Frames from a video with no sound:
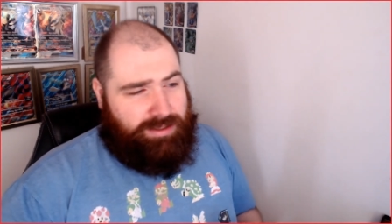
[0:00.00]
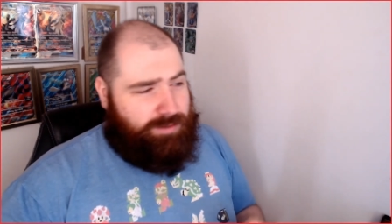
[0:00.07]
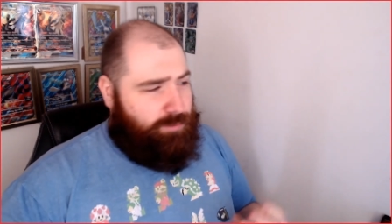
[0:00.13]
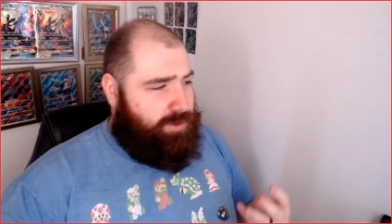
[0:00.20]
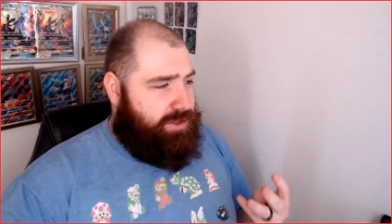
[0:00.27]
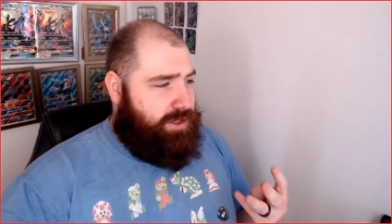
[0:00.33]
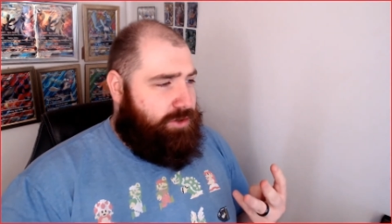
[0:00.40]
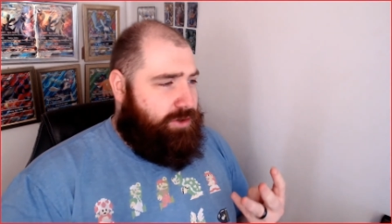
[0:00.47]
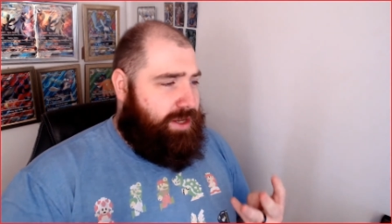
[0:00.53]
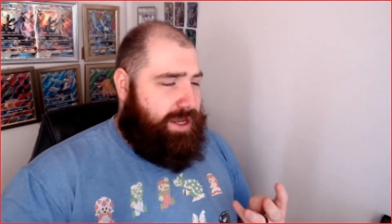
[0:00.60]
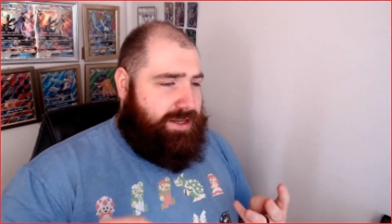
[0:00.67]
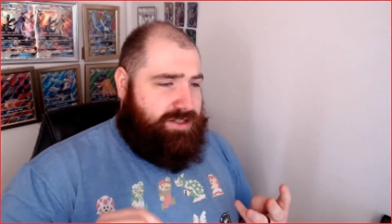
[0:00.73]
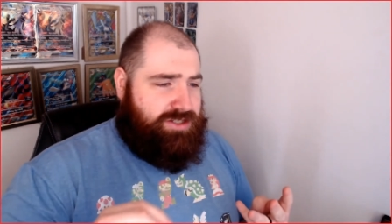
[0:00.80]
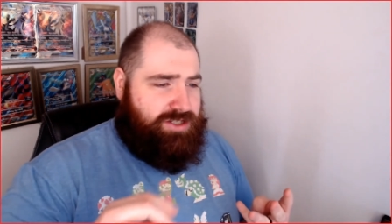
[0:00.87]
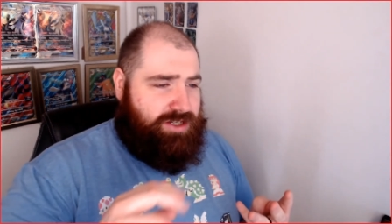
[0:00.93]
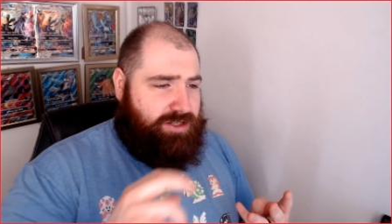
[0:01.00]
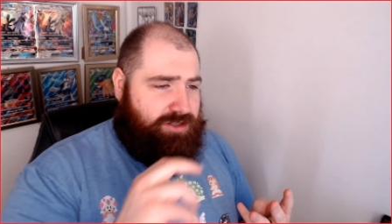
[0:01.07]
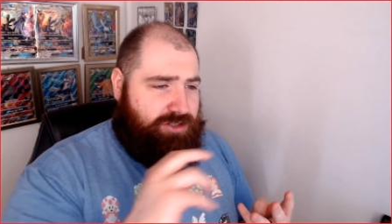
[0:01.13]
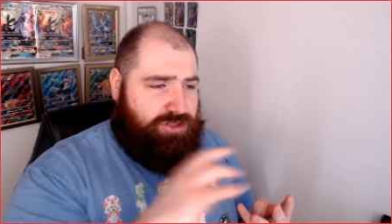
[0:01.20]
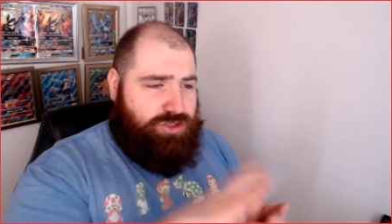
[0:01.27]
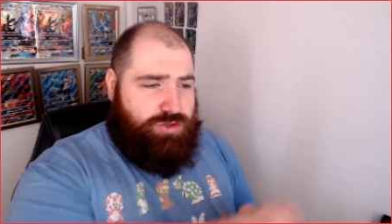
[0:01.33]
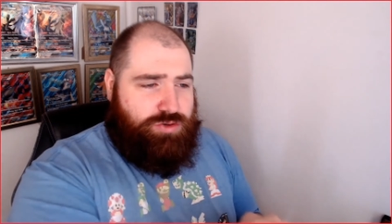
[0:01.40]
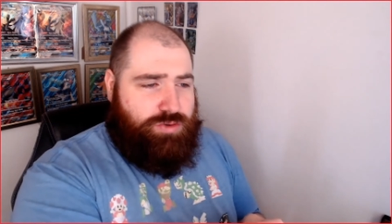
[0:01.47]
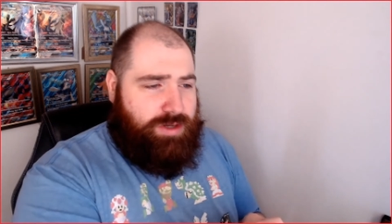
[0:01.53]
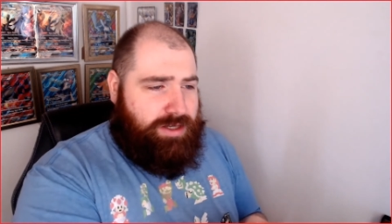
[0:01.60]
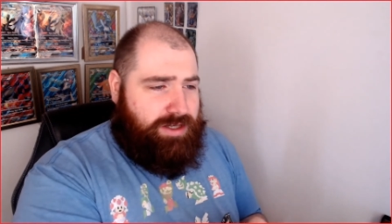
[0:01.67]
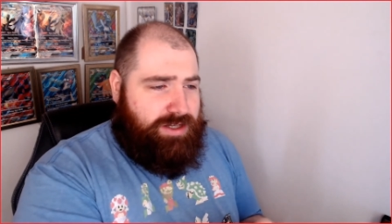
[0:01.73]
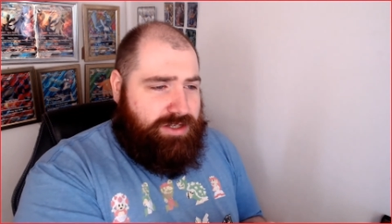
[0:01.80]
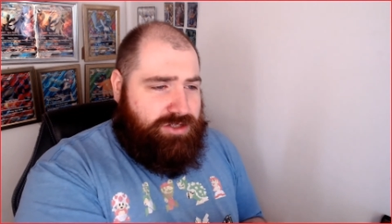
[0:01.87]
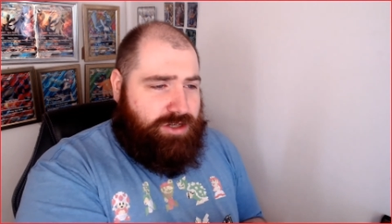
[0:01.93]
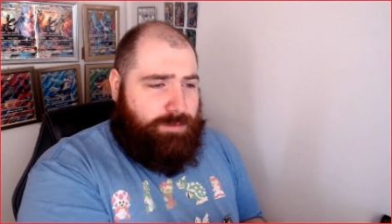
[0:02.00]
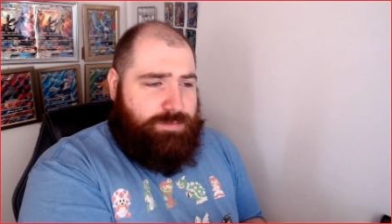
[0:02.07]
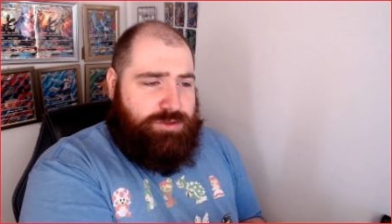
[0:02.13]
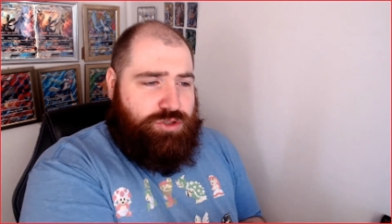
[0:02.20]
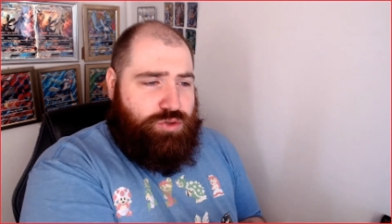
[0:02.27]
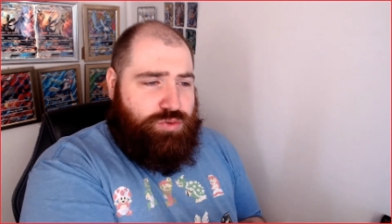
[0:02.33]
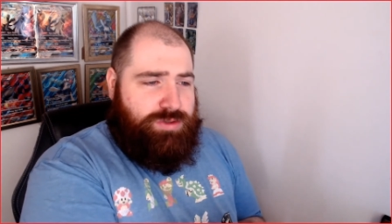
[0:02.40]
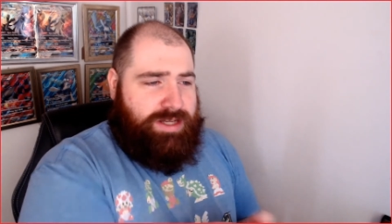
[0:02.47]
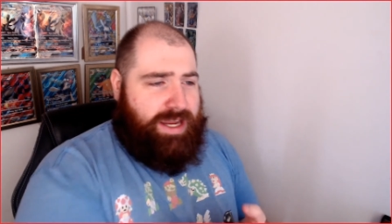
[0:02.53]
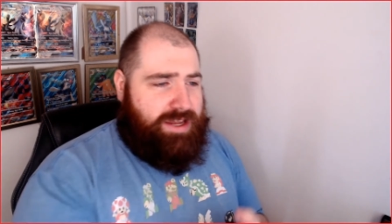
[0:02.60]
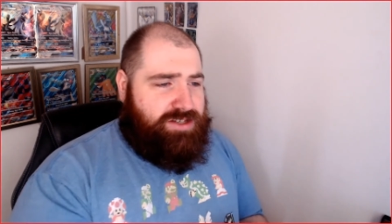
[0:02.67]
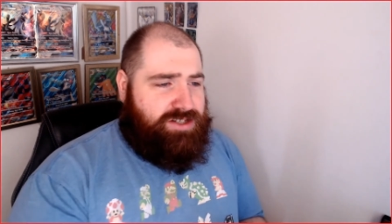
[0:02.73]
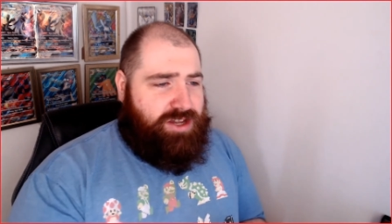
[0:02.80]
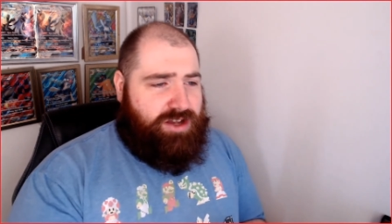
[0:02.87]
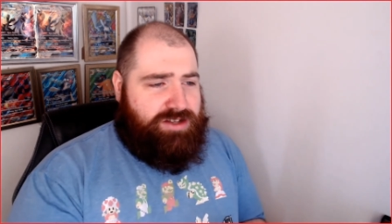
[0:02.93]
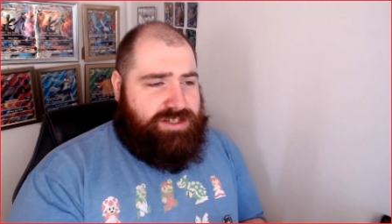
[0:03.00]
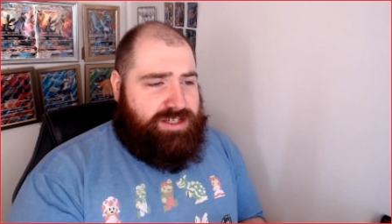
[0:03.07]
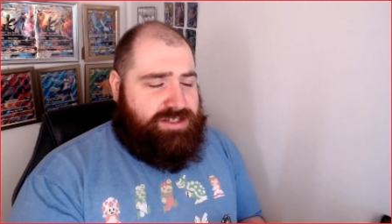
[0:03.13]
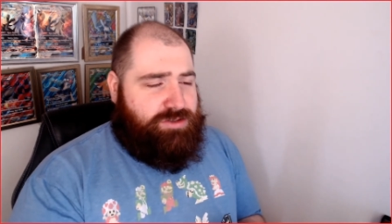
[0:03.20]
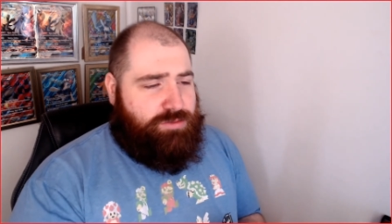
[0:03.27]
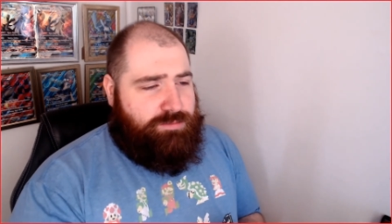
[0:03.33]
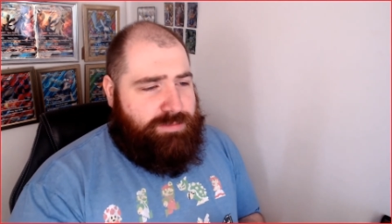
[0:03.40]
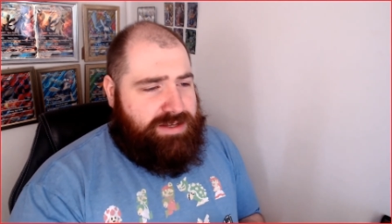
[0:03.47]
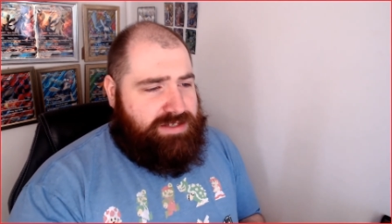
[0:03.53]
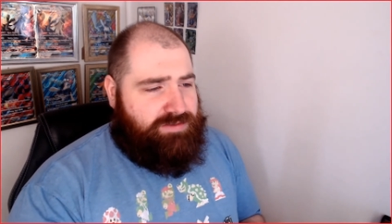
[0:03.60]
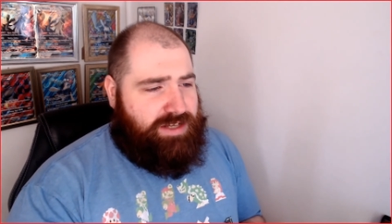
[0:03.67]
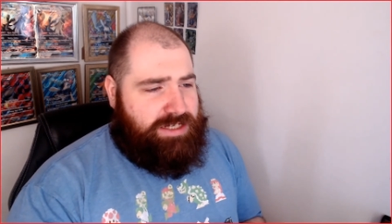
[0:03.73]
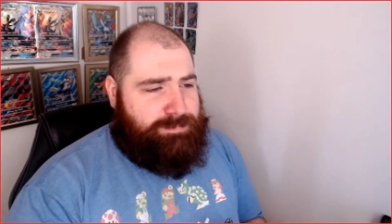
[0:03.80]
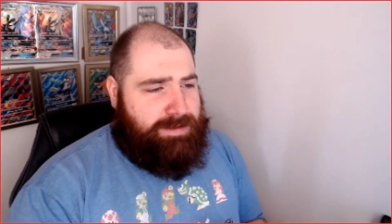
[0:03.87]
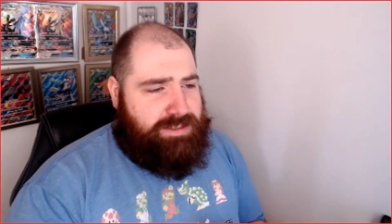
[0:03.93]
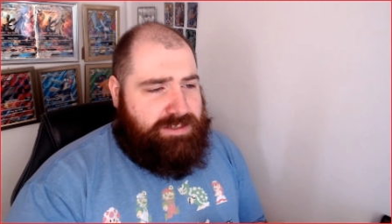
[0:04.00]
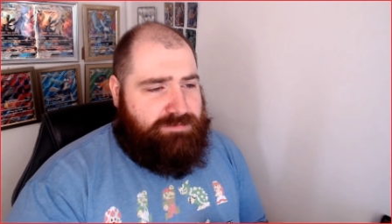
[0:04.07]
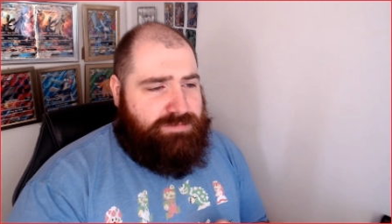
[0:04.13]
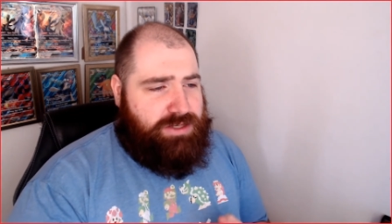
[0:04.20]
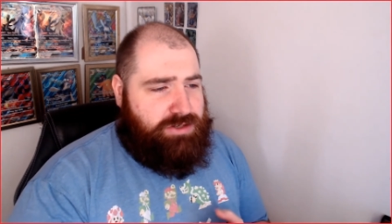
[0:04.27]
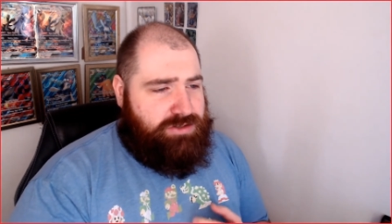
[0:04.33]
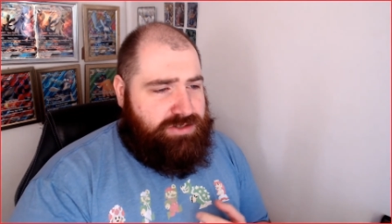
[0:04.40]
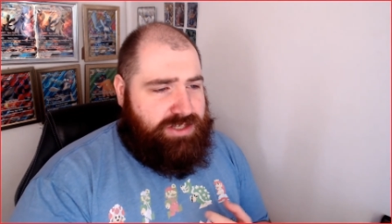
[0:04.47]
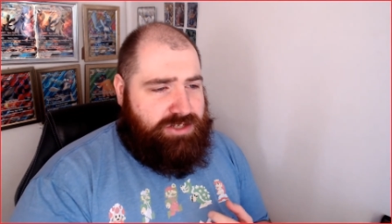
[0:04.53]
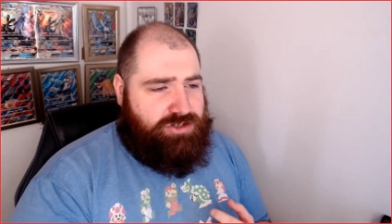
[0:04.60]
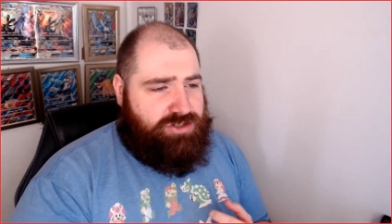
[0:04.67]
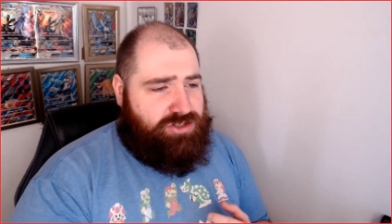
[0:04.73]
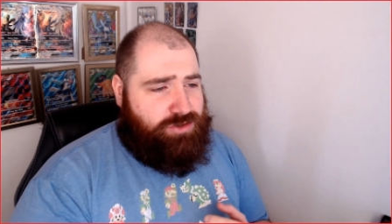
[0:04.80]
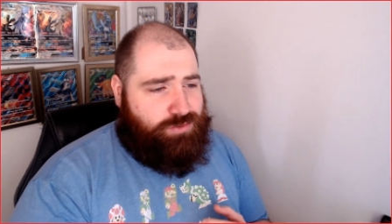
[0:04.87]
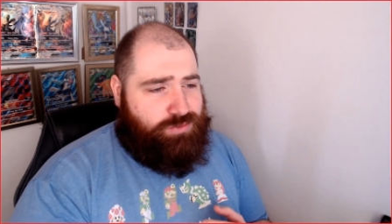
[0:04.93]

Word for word: We're going to look at the top two Chaos cards that are still massively expensive because they're just so...